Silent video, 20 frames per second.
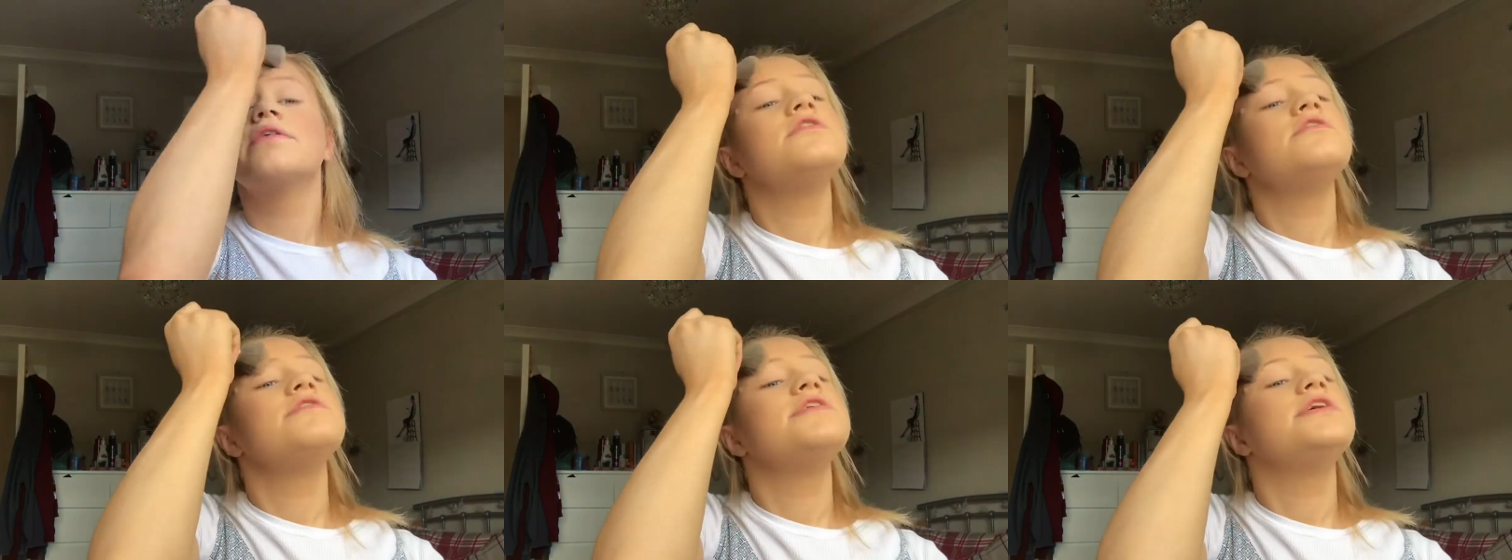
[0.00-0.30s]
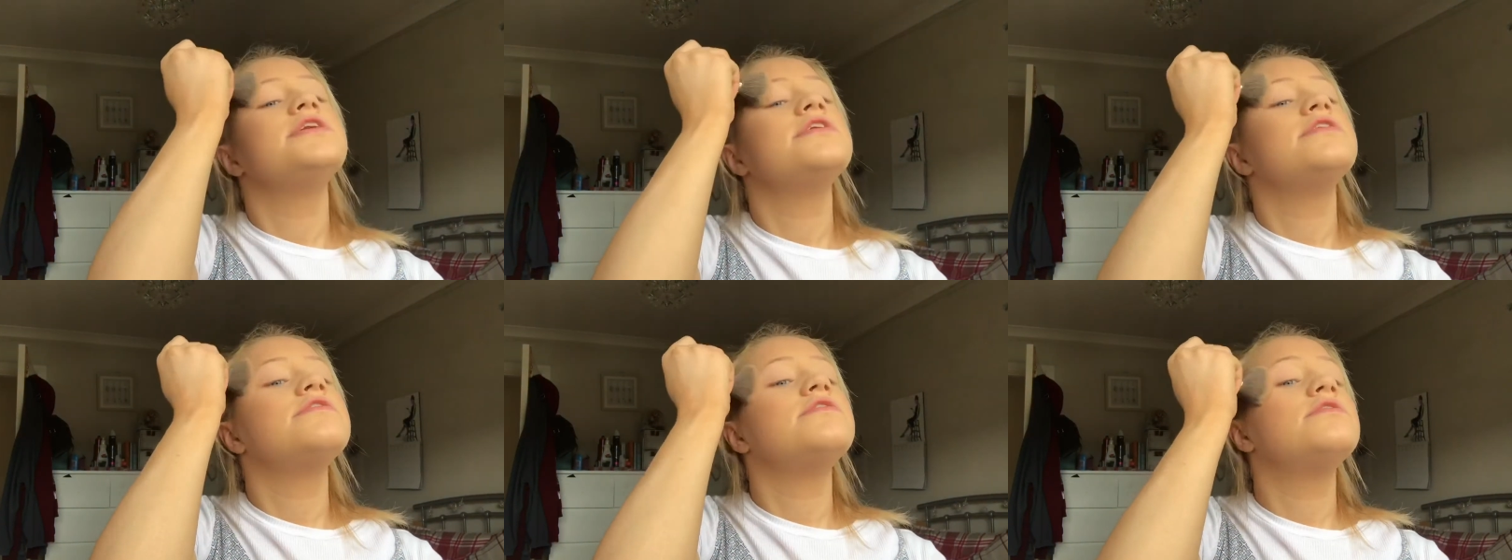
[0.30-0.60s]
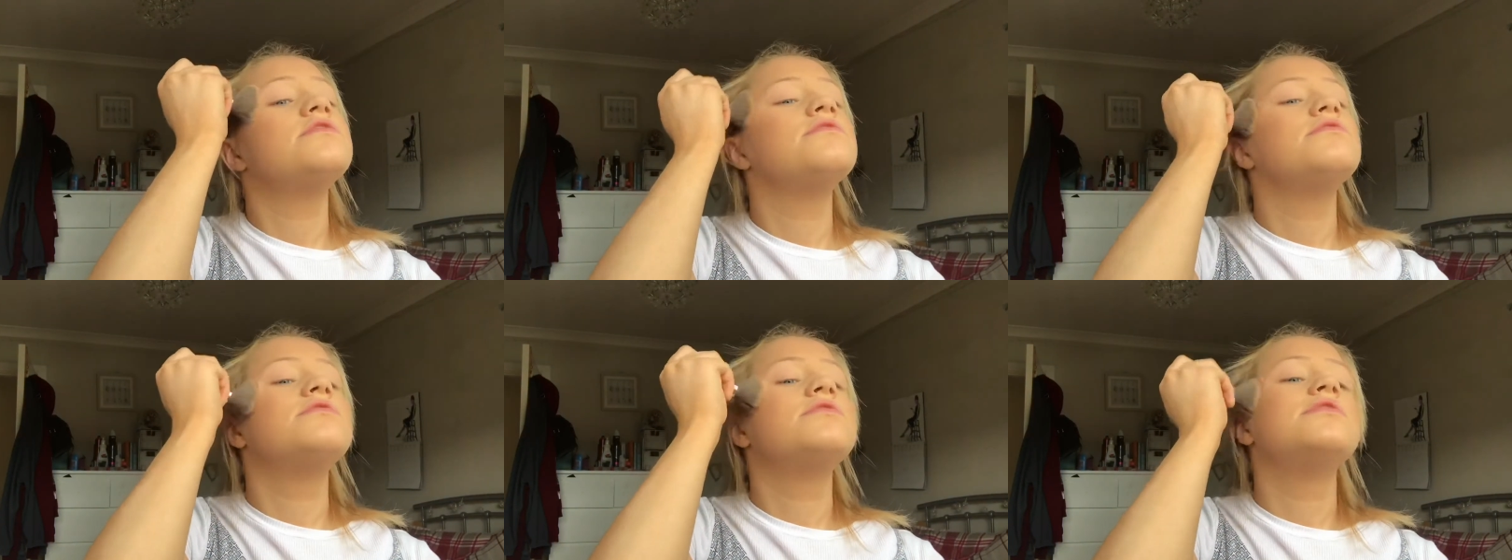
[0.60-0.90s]
I don't really know.
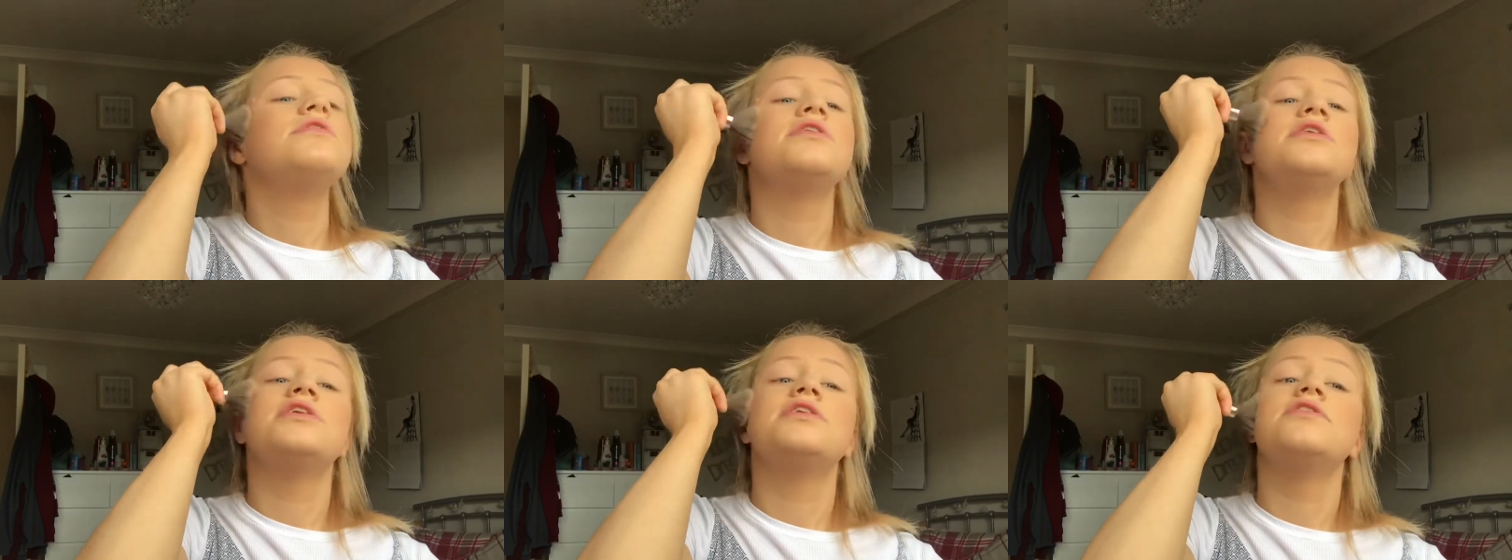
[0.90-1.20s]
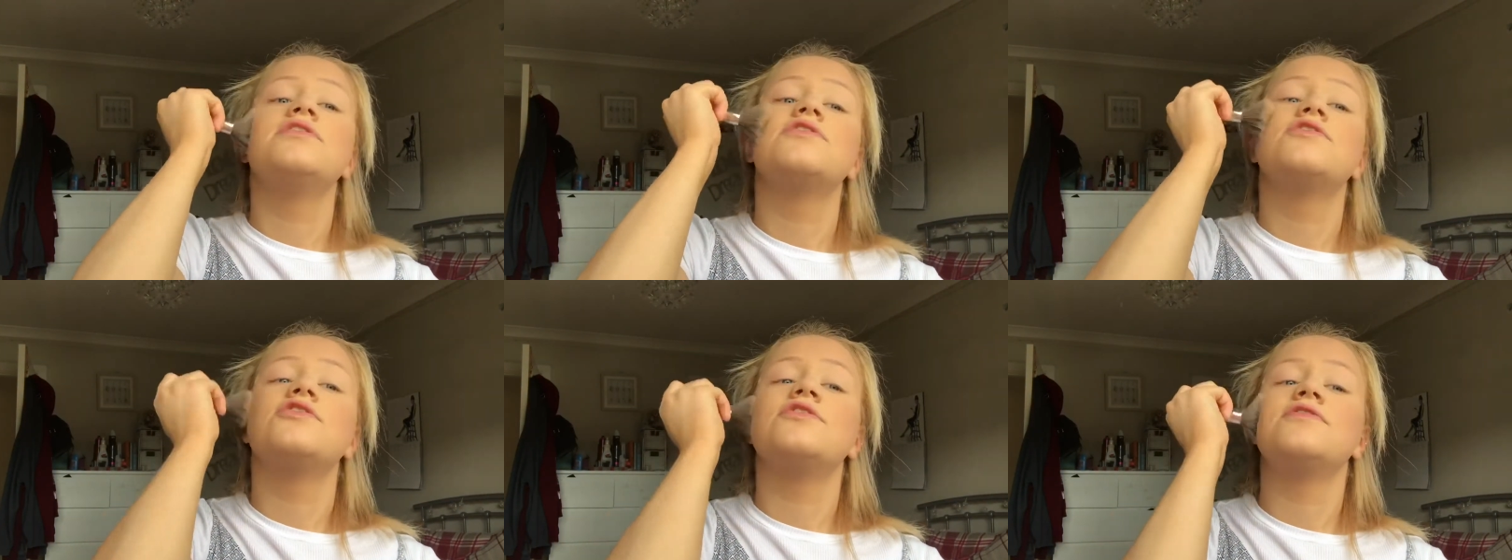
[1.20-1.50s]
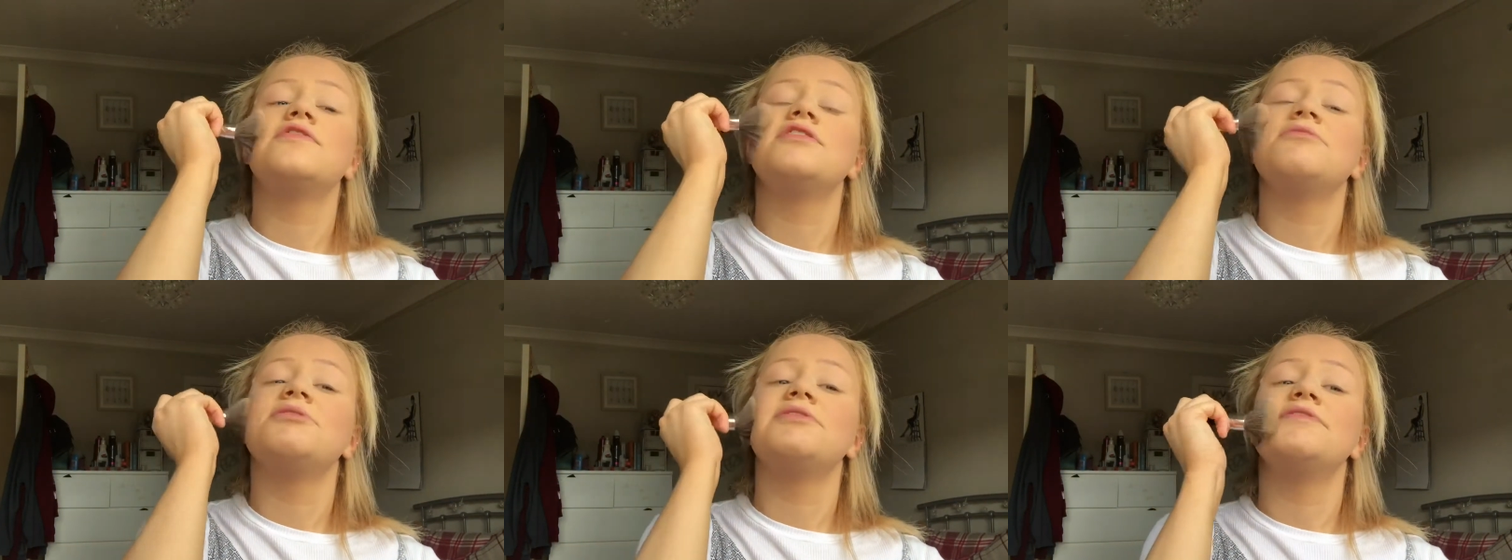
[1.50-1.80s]
Oh, now you can sort
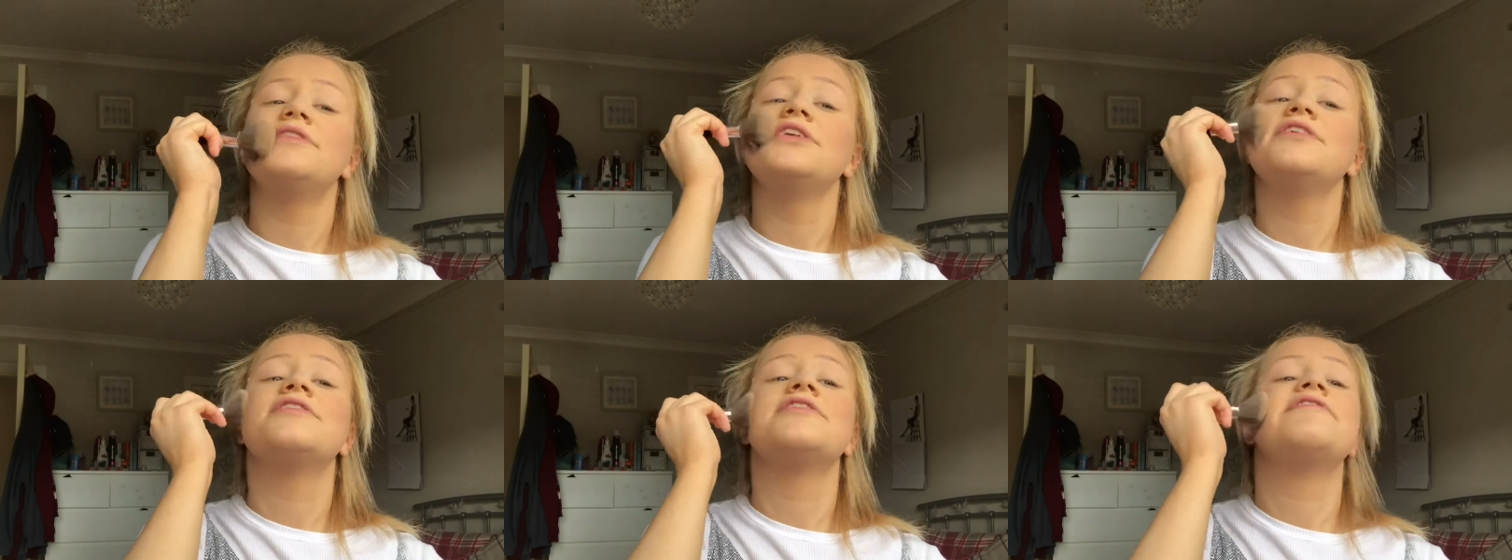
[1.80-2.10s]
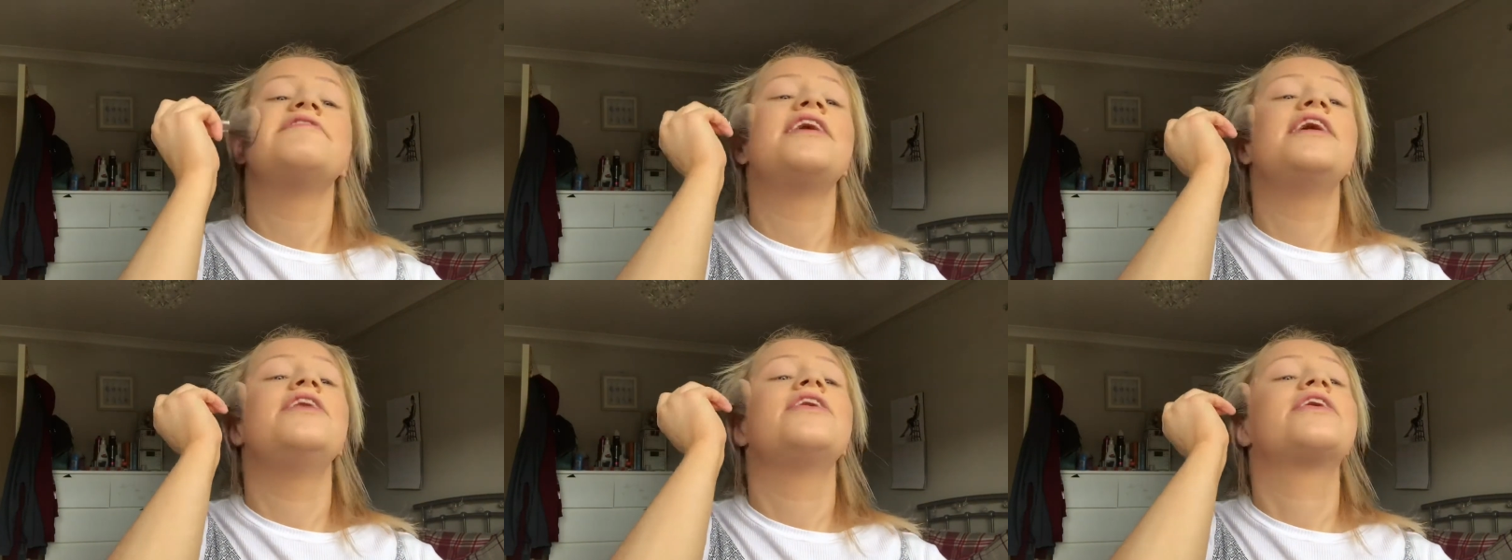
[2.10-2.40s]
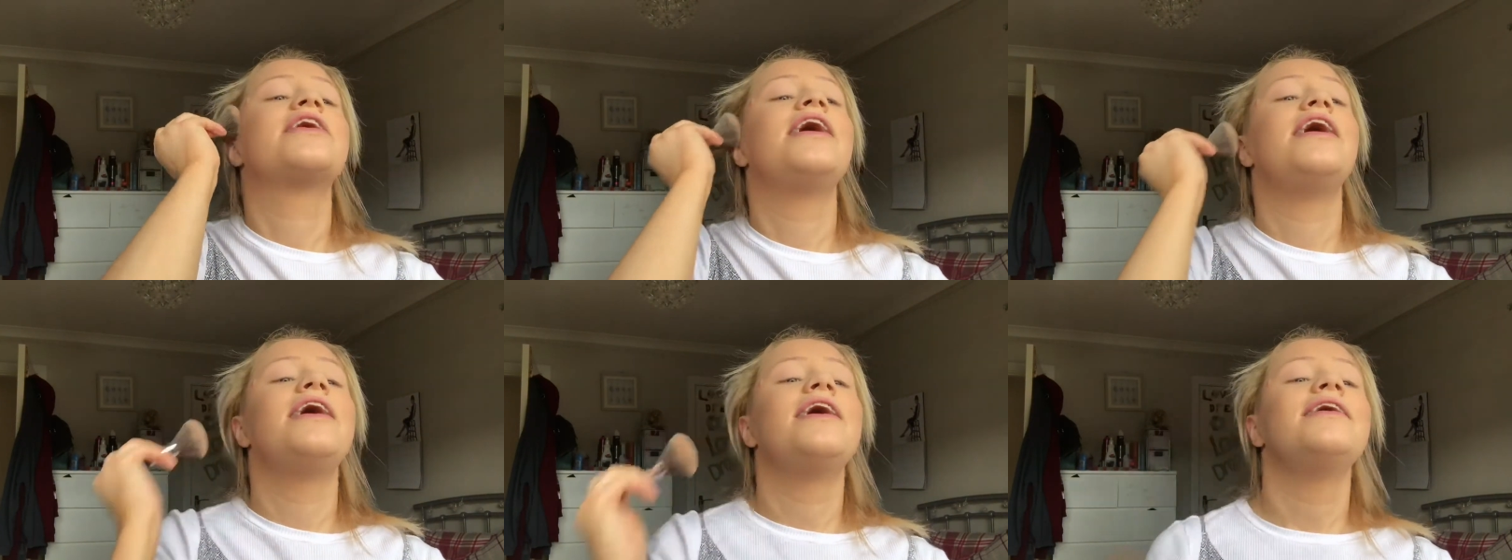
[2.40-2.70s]
of see my face if I
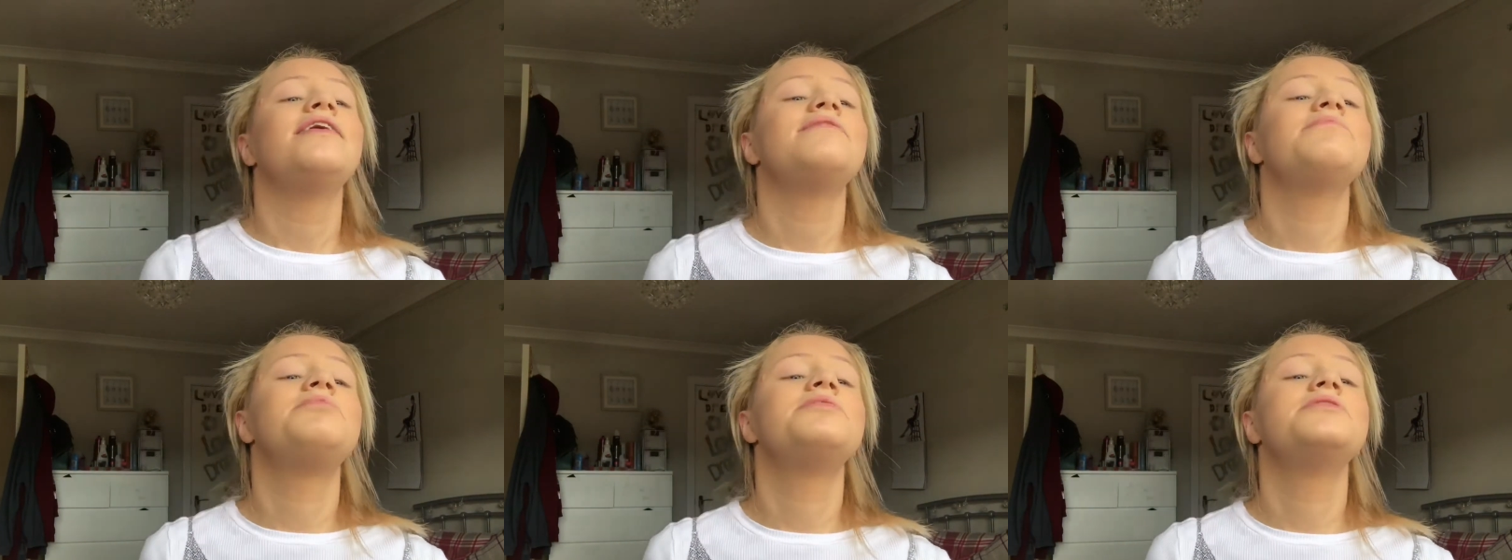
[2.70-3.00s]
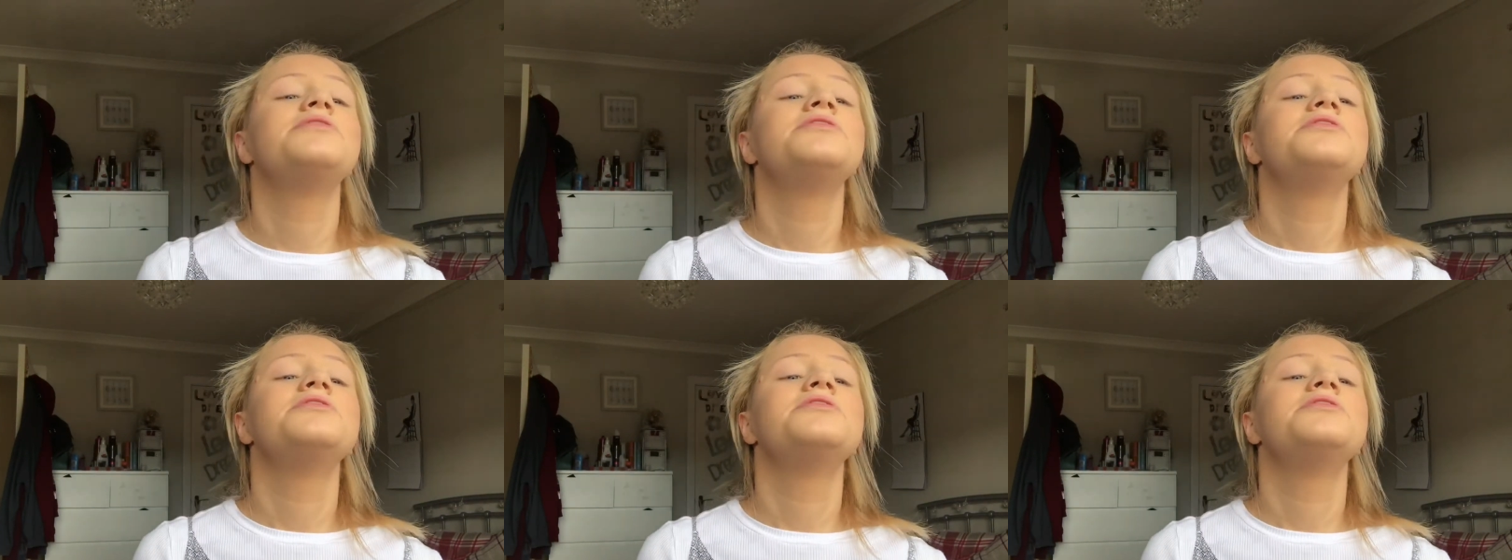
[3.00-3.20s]
look up.